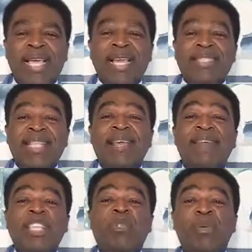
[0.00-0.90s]
it is a
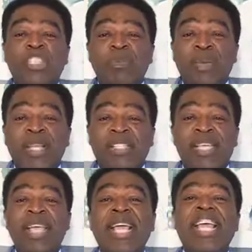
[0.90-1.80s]

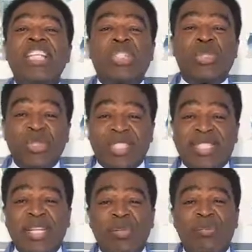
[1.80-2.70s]
responsibility
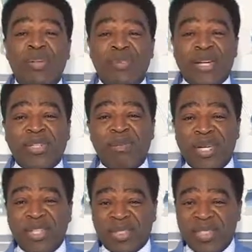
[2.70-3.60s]
entrusted to Faith Factor
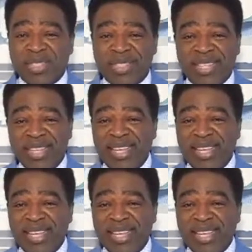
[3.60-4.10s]
Ministries.